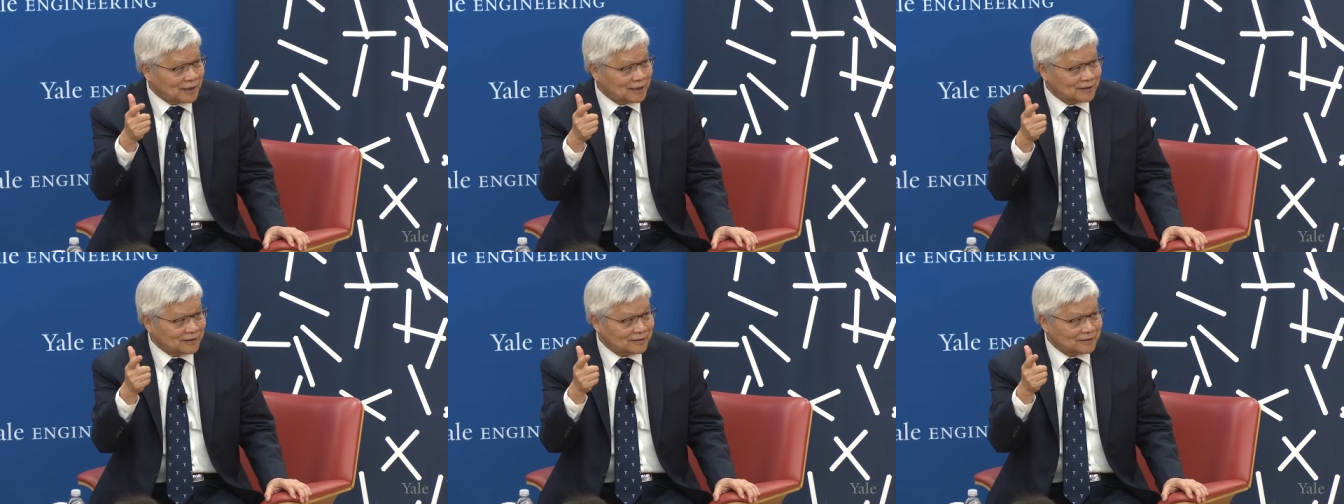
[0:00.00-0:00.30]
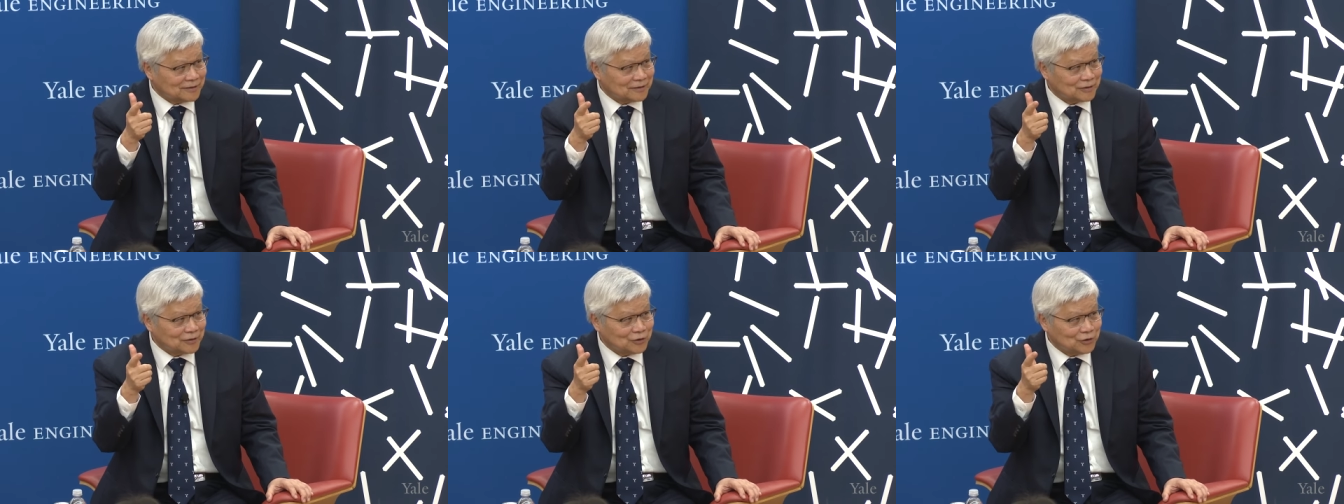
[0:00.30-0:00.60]

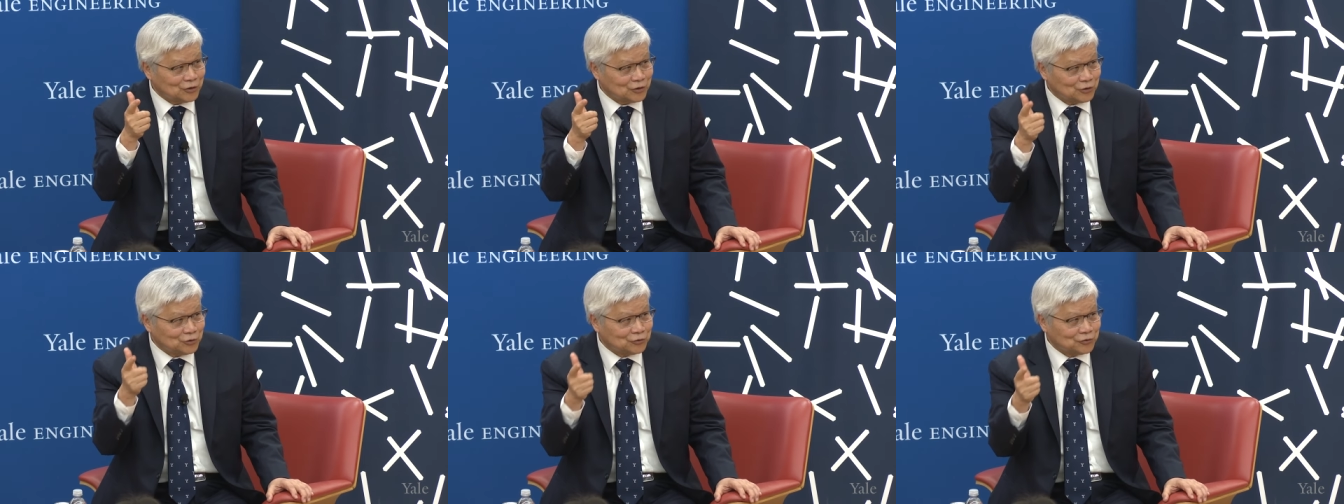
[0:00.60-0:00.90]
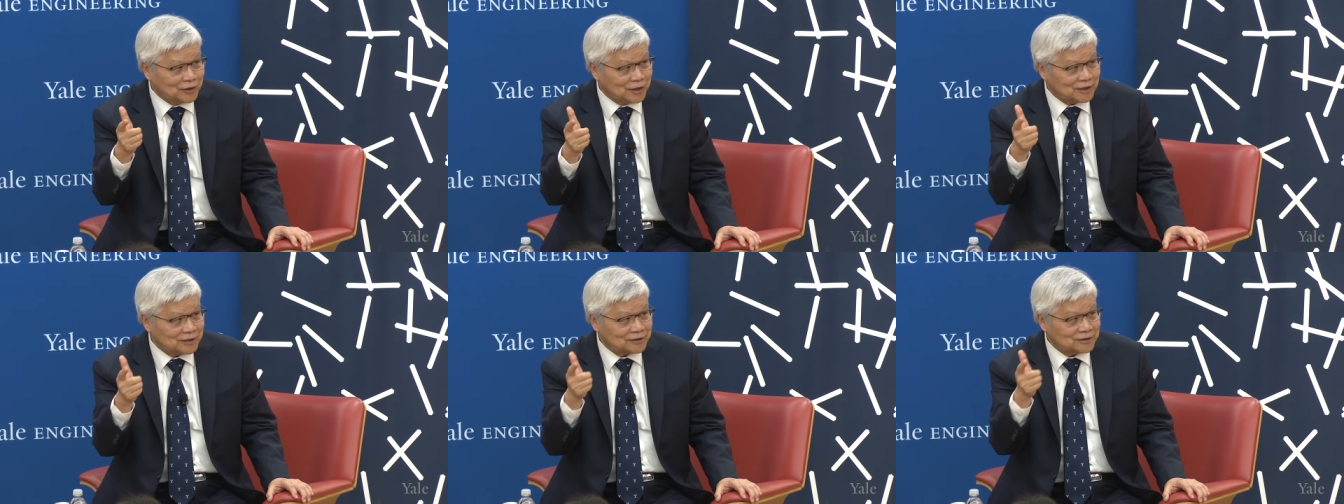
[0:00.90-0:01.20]
on
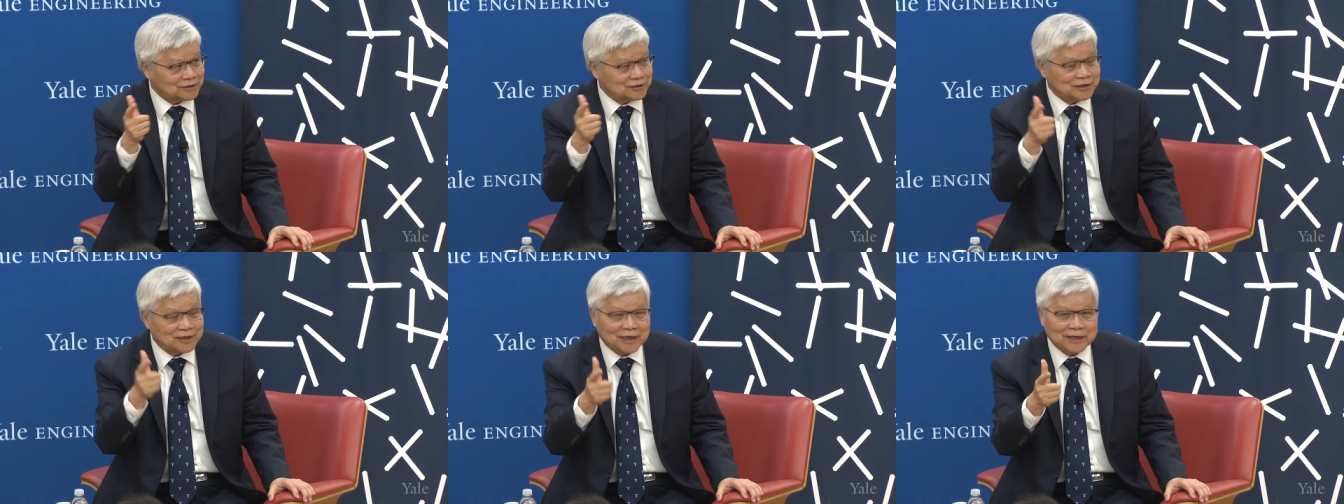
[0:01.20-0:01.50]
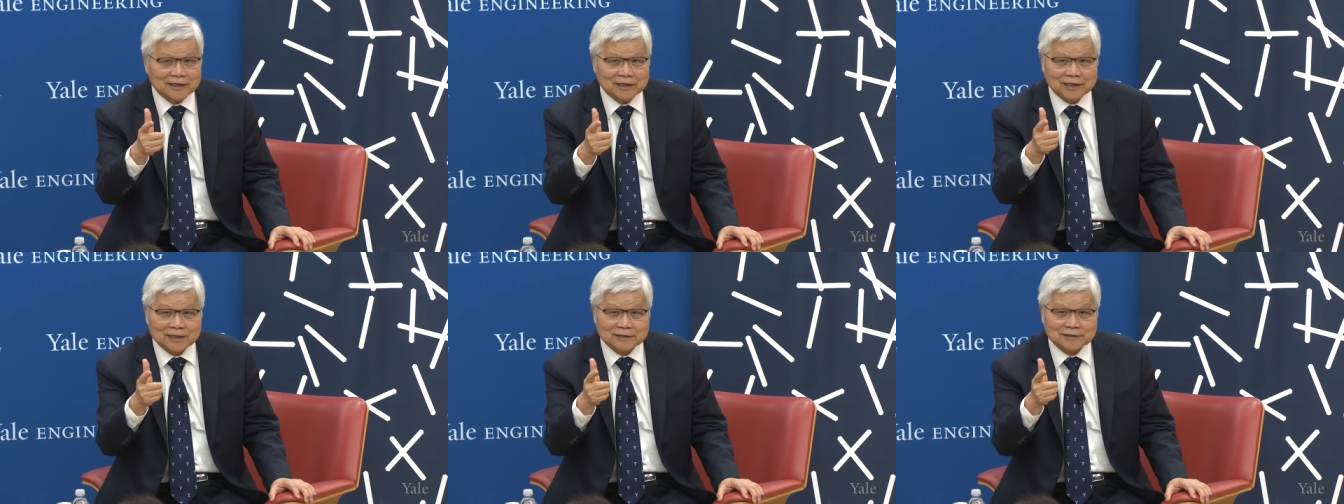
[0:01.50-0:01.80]

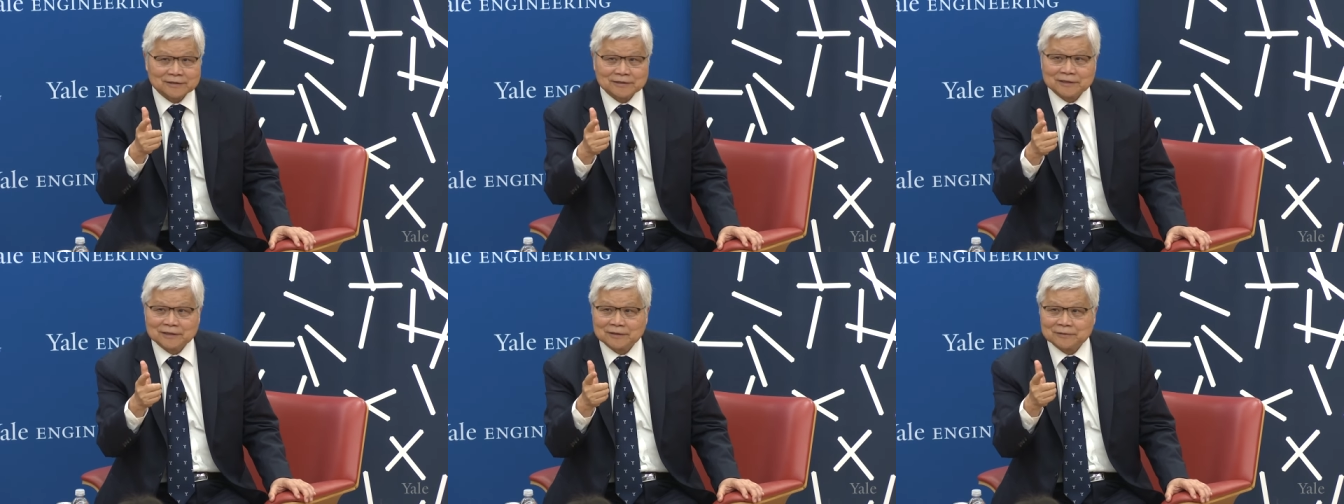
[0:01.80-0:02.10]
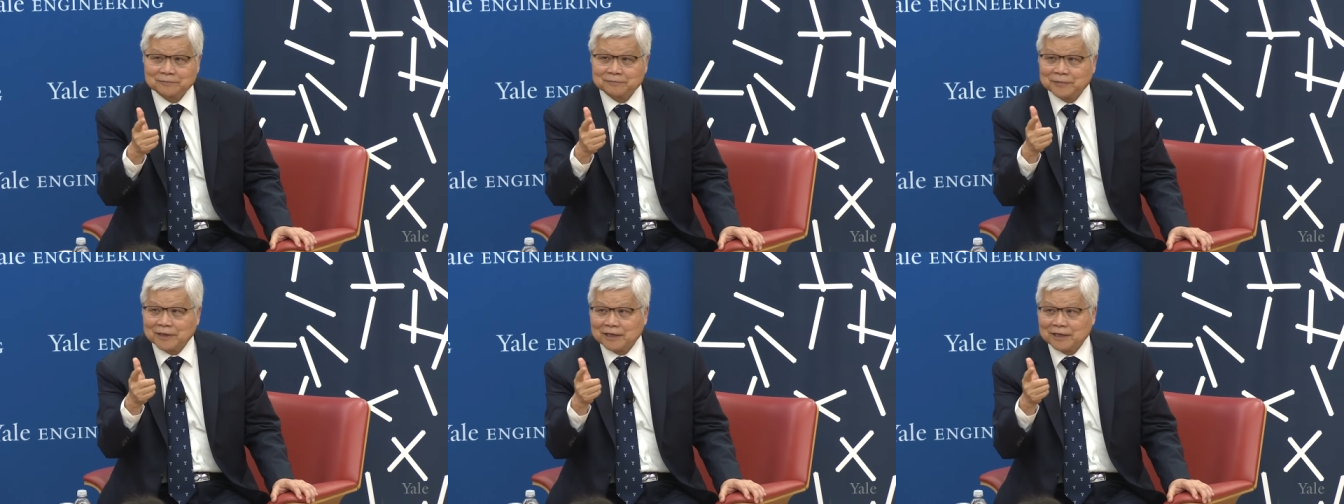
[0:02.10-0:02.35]
U.S.-China's uh,